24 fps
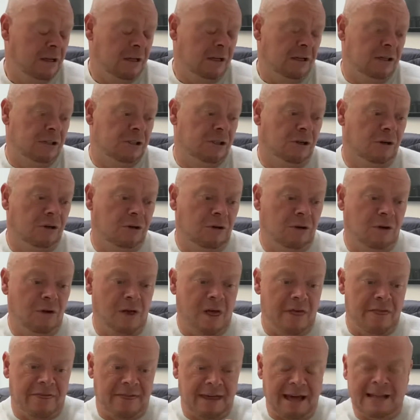So
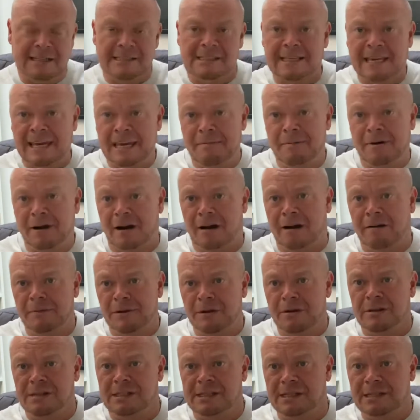that's keeping our
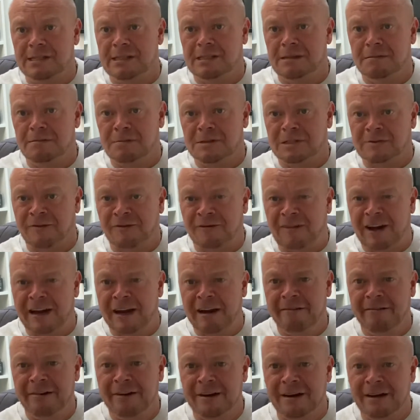immune systems
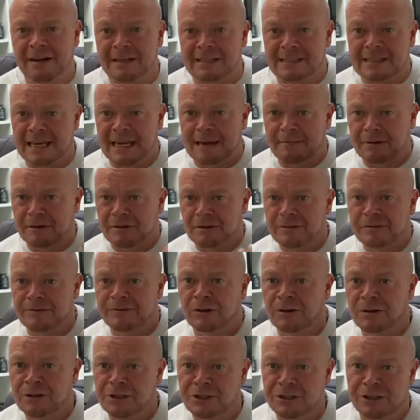firing. It's keeping us
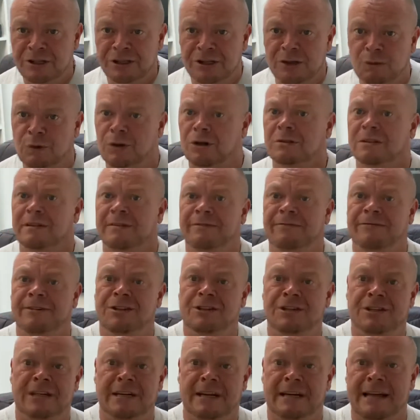functioning. We're not
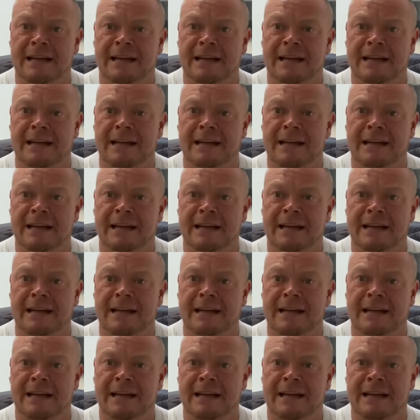deficient in